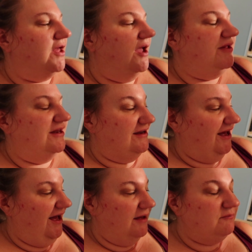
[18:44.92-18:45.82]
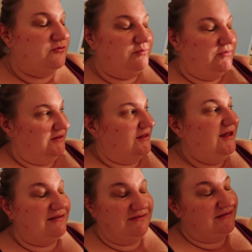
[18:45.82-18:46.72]
I mean, I'm,
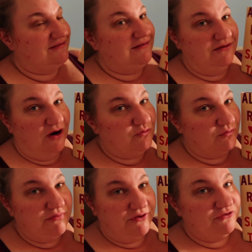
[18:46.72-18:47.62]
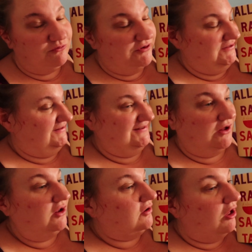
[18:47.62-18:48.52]
it's, a, there's a reason this is
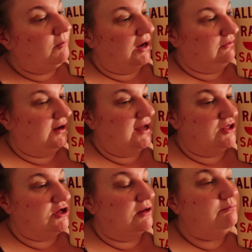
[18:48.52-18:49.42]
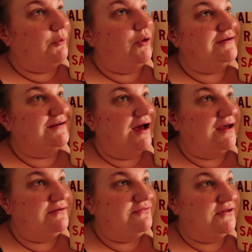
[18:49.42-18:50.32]
called All My Rage, and boy did
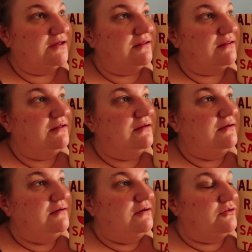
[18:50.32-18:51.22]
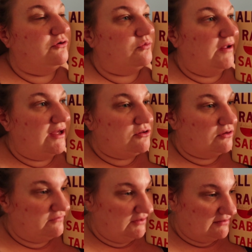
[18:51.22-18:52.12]
I feel the rage
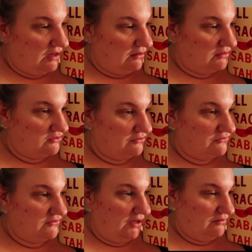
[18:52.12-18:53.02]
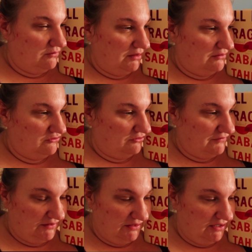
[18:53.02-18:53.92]
of these characters, and well
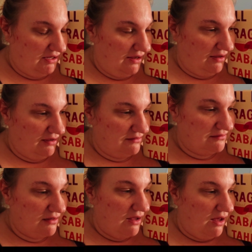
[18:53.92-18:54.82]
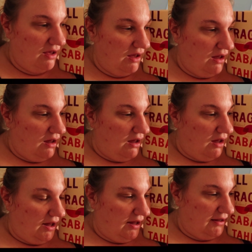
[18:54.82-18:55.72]
deservedly, and
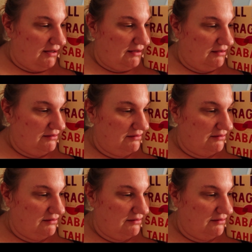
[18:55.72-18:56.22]
I,